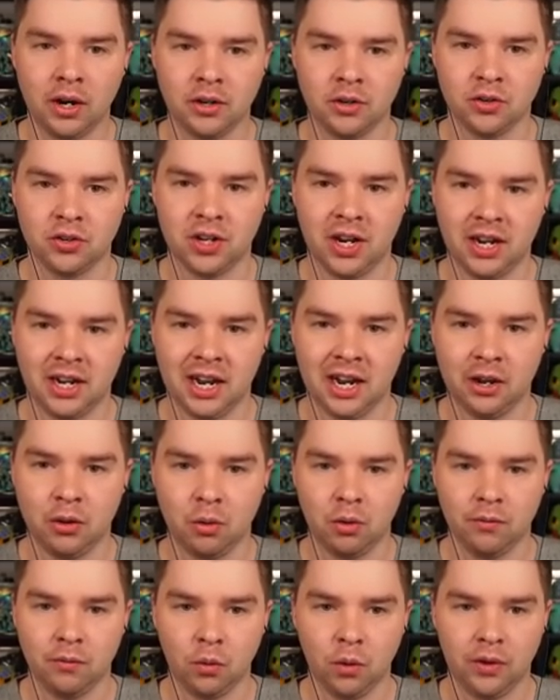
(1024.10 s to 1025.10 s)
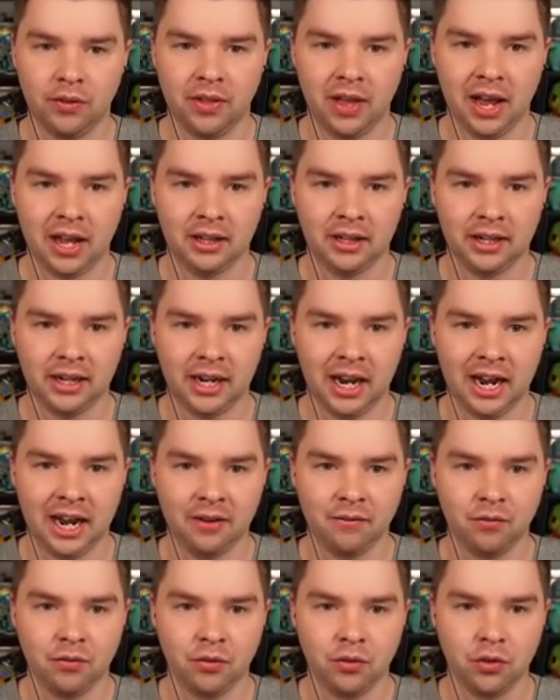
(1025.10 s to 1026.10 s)
understand how you avoid that. Like, I
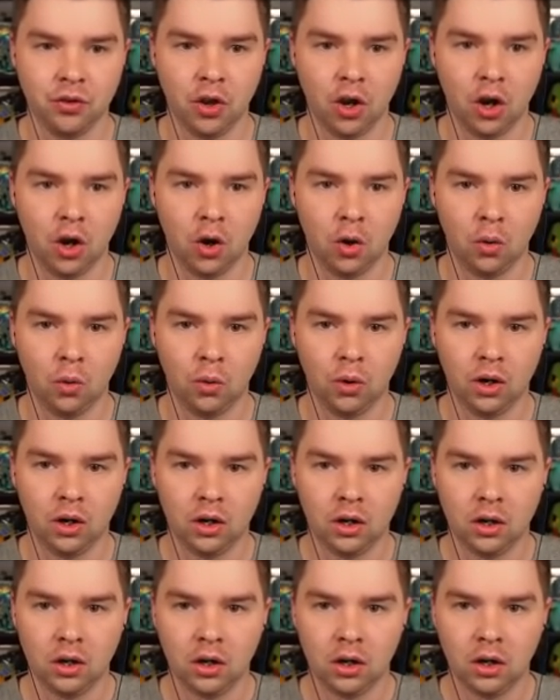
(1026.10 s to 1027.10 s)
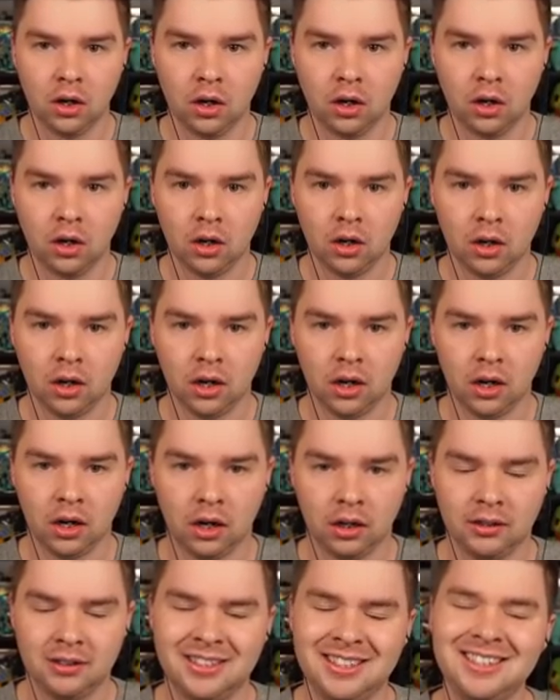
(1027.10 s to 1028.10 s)
have no...
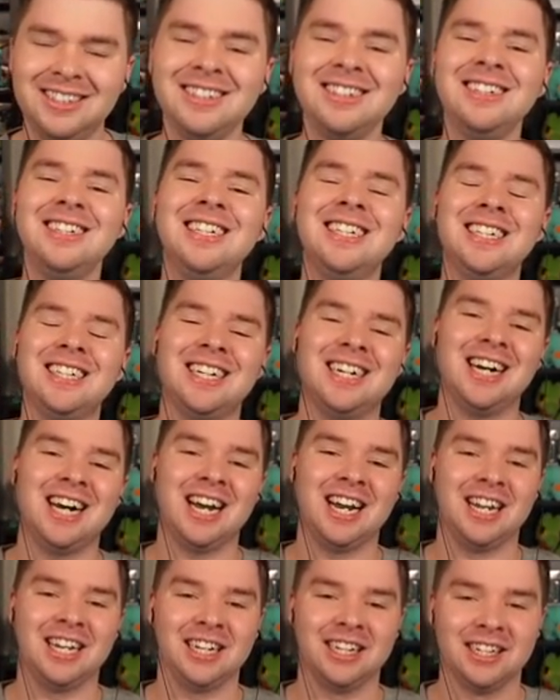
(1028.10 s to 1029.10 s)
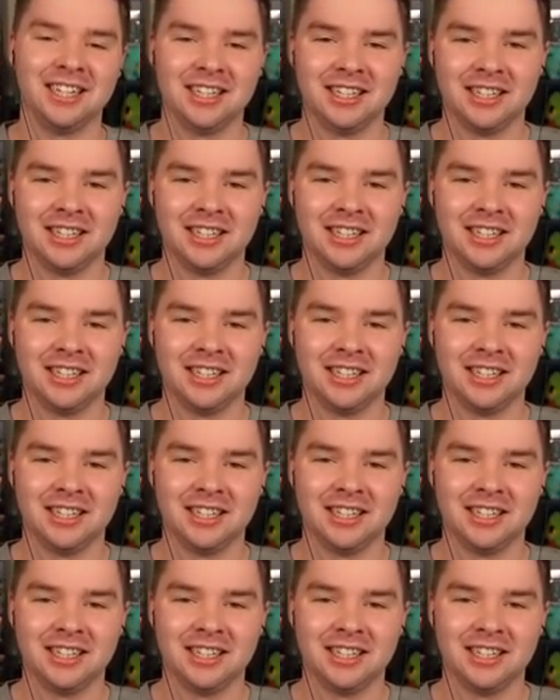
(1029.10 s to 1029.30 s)
Oh, God!